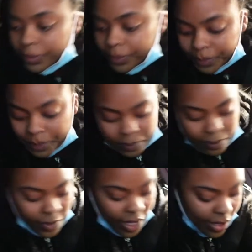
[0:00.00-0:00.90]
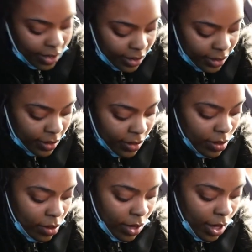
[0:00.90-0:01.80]
Hi there, 550.
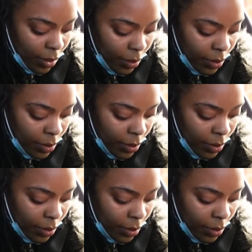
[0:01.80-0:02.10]
Okay.